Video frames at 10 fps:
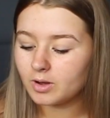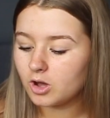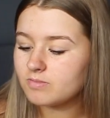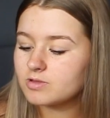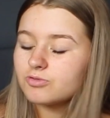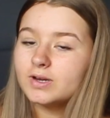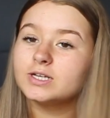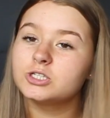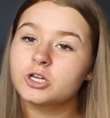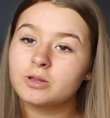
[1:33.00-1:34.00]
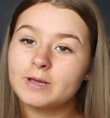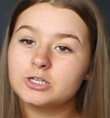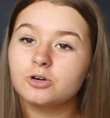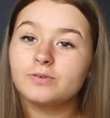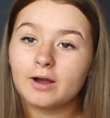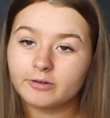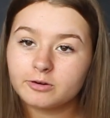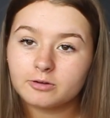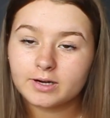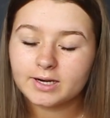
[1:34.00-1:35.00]
my home screen is just a picture of
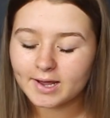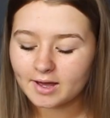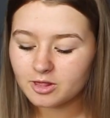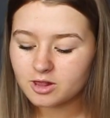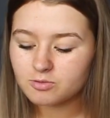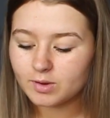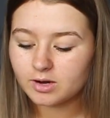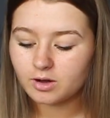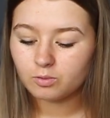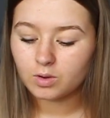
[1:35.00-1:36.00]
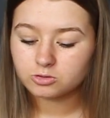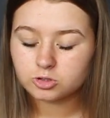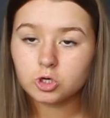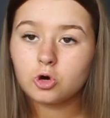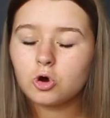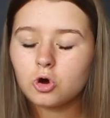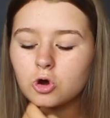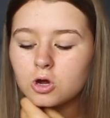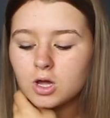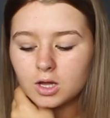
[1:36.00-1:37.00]
Ariana Grande at the Sweet Now World
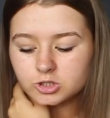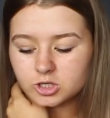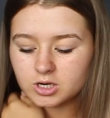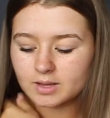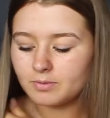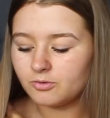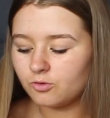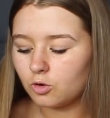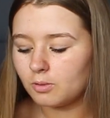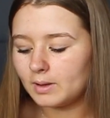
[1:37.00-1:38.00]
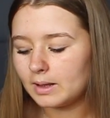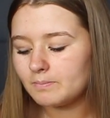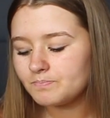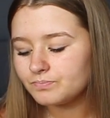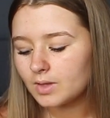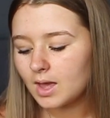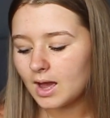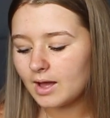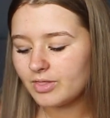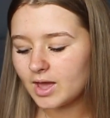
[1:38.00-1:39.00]
Tour, just like performing.
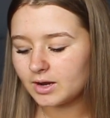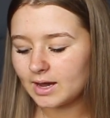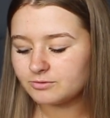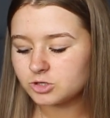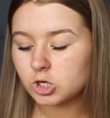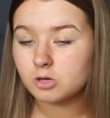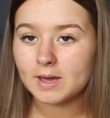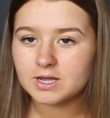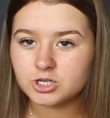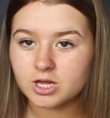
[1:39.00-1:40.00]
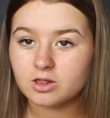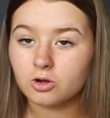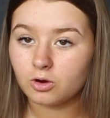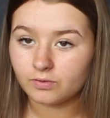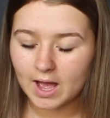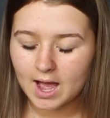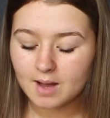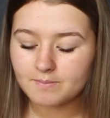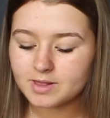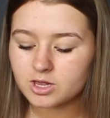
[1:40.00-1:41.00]
And then I have 2 pages of
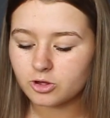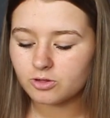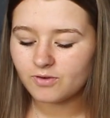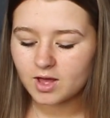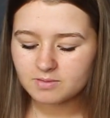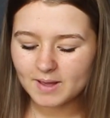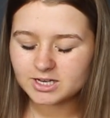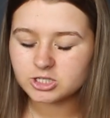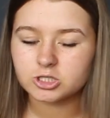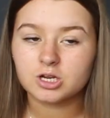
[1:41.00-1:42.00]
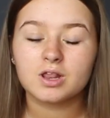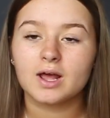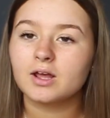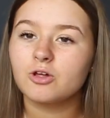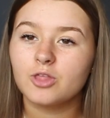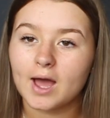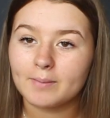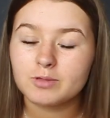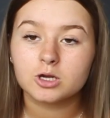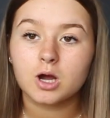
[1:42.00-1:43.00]
apps. So the first page is just like the
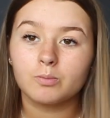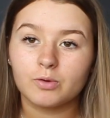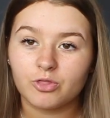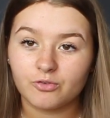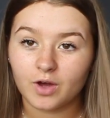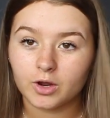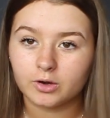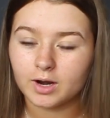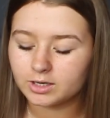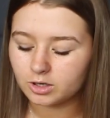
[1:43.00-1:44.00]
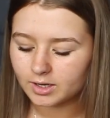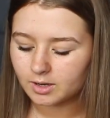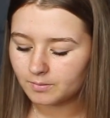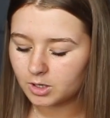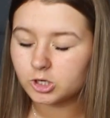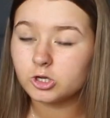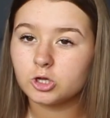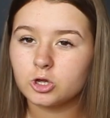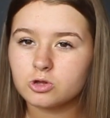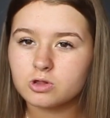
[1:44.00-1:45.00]
apps that come with the phone, and like I don't
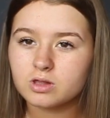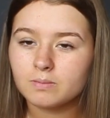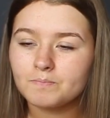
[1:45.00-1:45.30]
use,